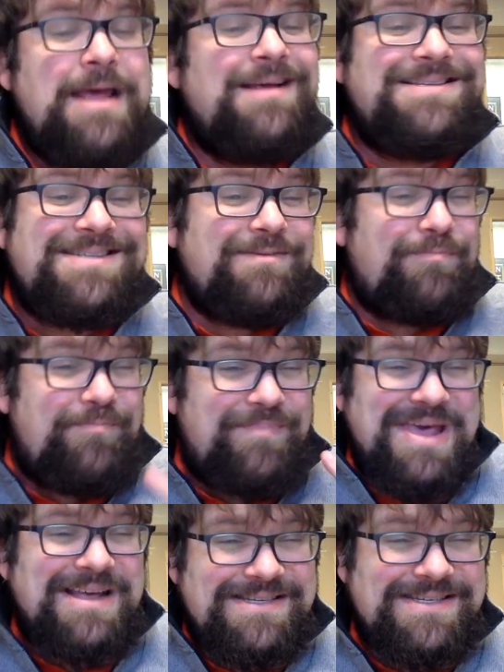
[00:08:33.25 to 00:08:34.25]
This is a
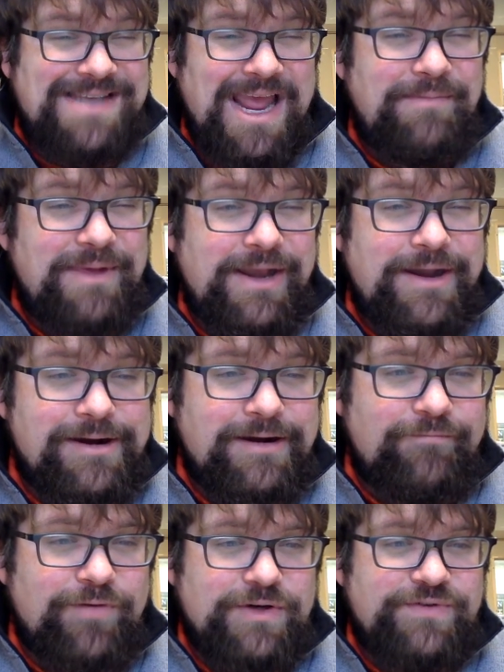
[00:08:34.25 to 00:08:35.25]
big statement here
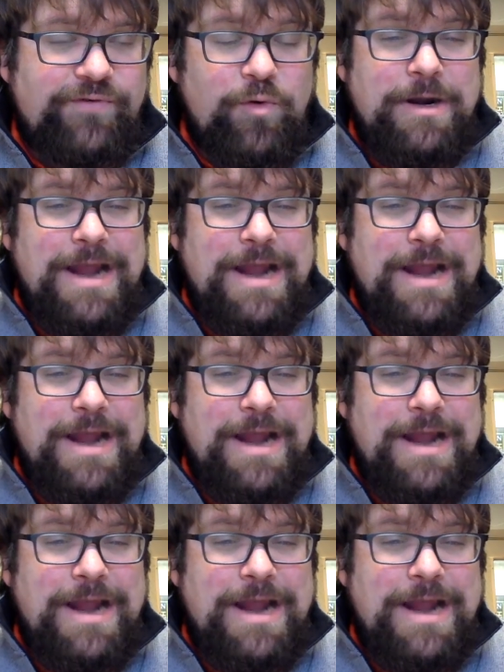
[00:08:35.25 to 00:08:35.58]
in verse 4.